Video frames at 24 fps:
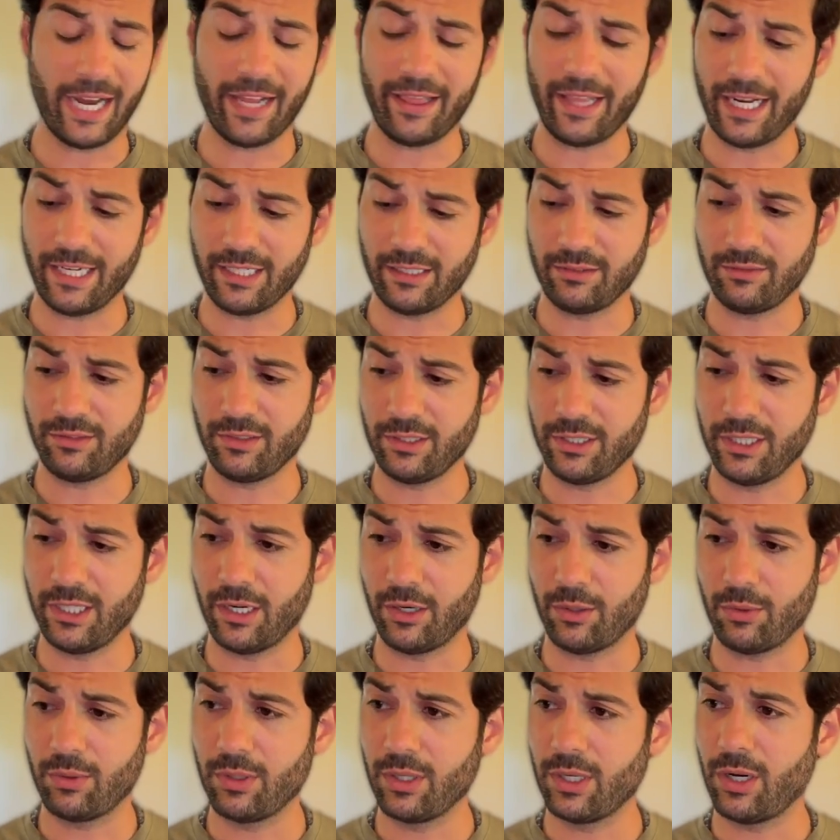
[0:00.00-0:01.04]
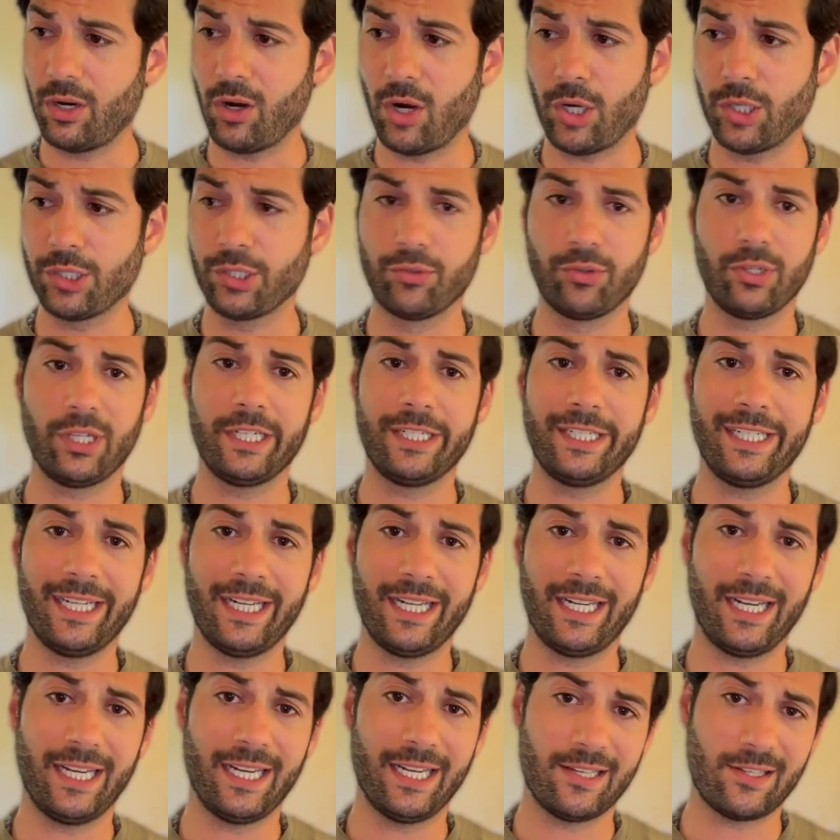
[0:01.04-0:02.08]
And then, you know, all you really
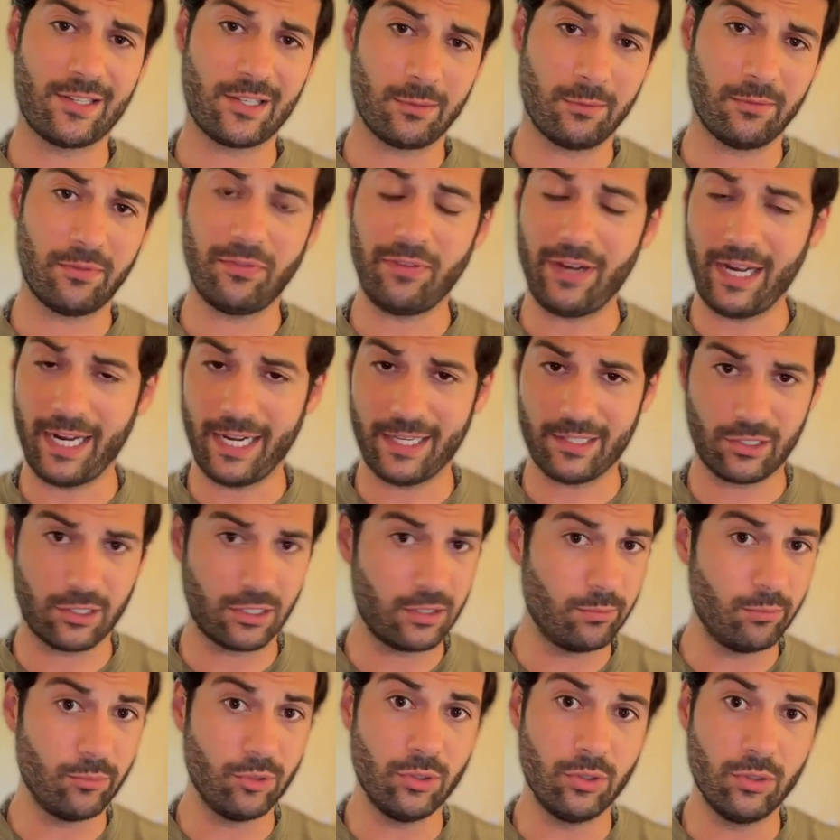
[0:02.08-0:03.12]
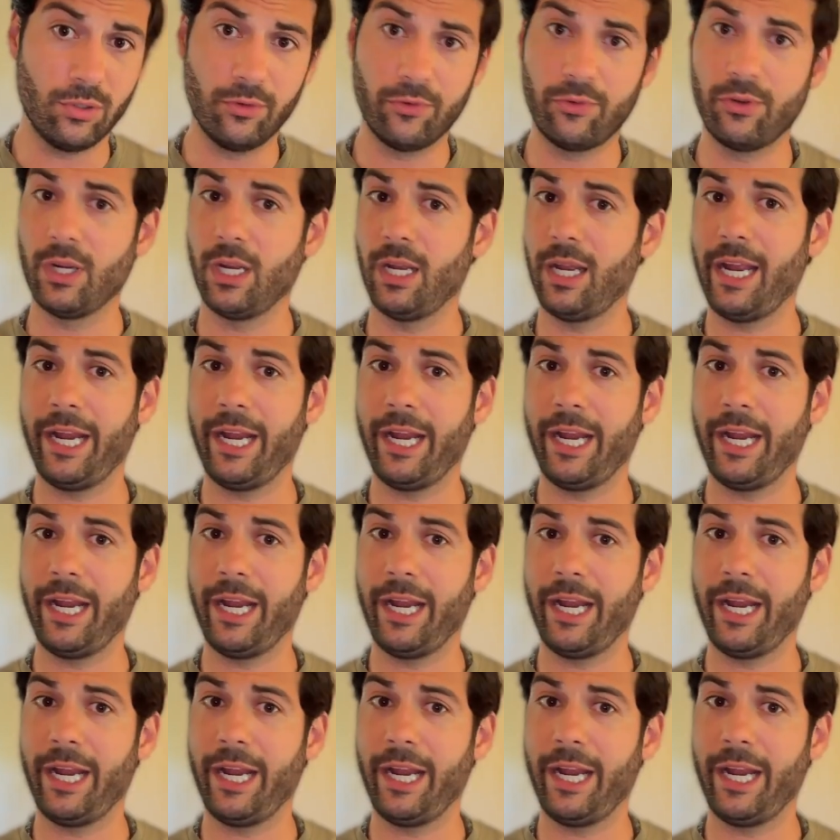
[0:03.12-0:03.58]
need is some fans to move